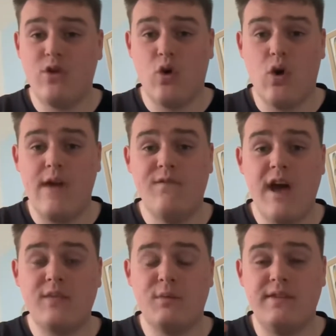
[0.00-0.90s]
your
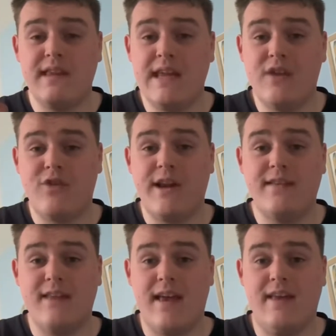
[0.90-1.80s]
investment
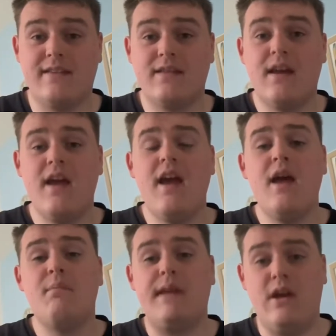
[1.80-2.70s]
decreases
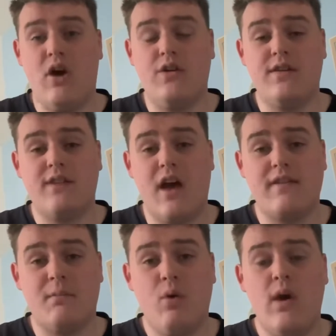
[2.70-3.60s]
beyond a
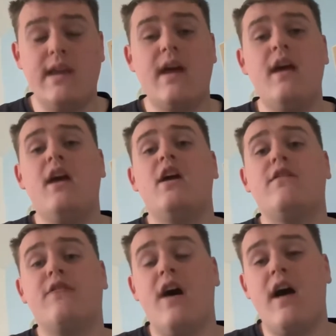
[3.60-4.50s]
certain point,
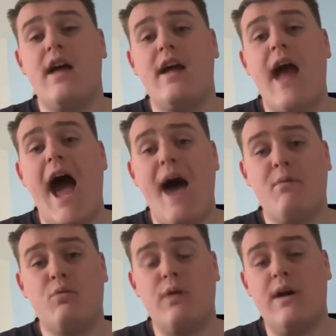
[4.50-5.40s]
the
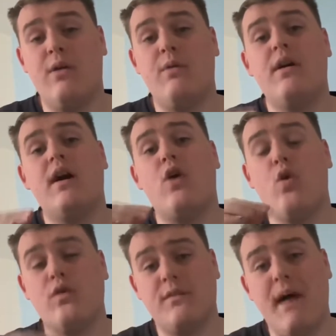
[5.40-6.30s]
app will
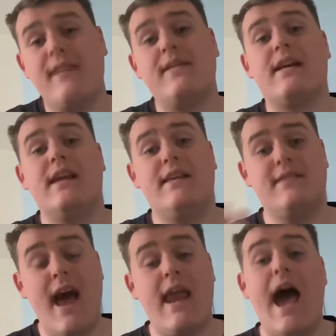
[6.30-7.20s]
automatically
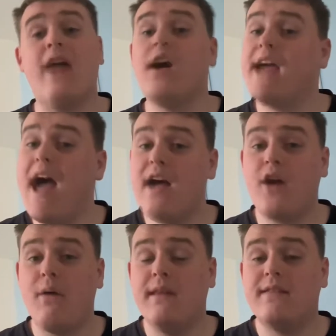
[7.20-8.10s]
sell it. And I can
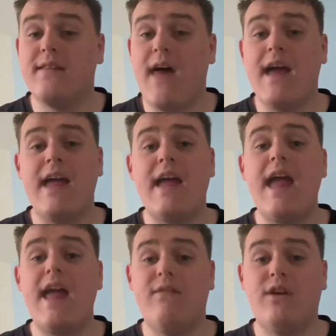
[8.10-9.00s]
go into that
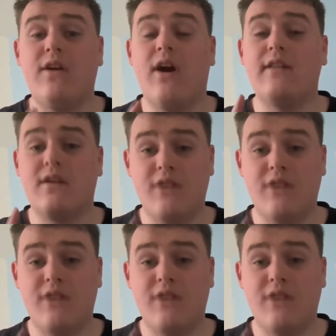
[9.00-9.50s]
if you guys are